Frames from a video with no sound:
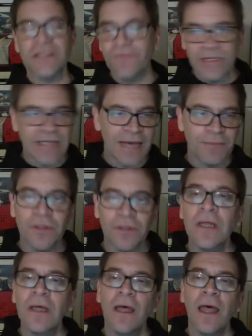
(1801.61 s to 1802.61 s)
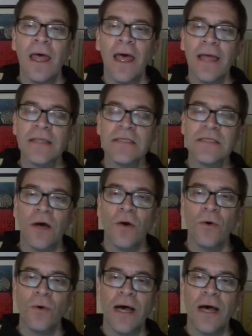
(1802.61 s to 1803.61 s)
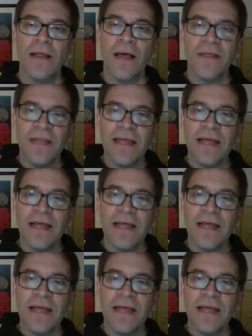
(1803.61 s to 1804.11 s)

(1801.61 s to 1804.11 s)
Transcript: for example. And so I think that